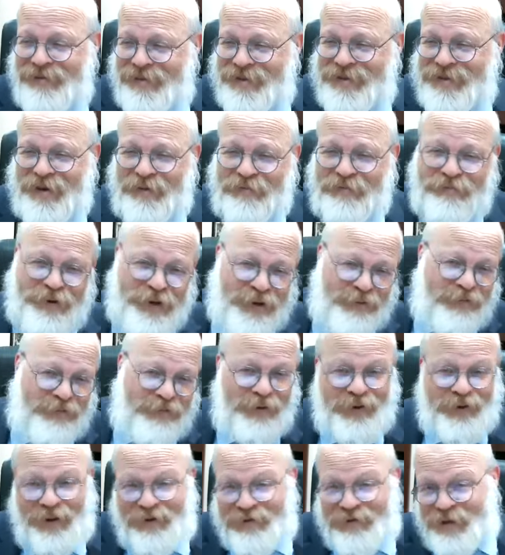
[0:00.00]
some
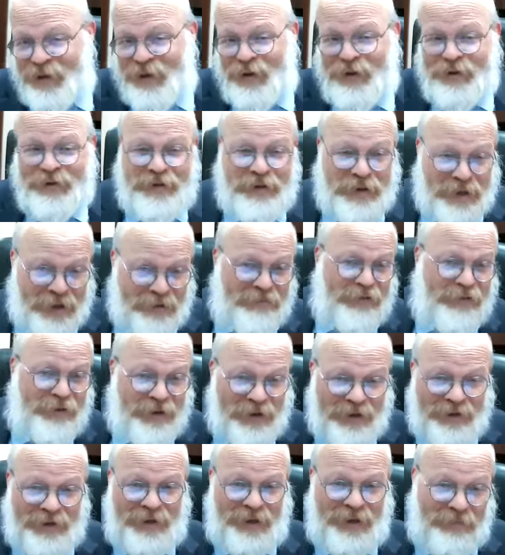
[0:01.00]
people, you have to look deeper
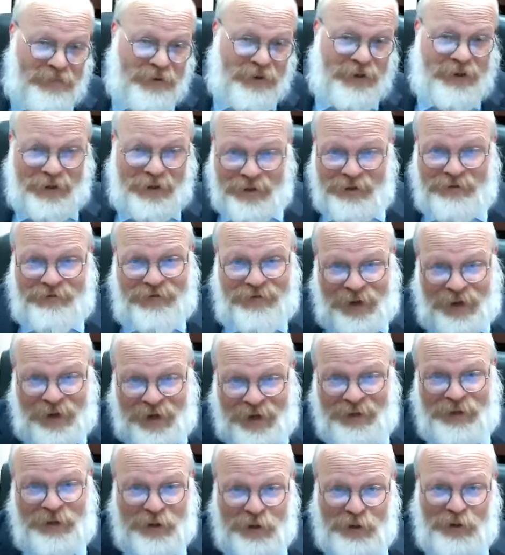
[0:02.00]
and deeper till you
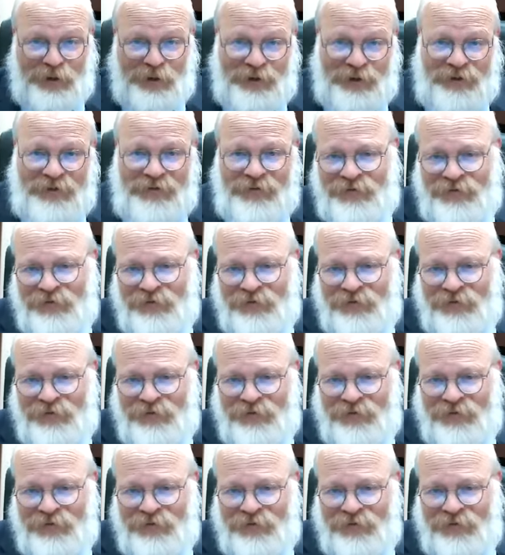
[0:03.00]
find the good.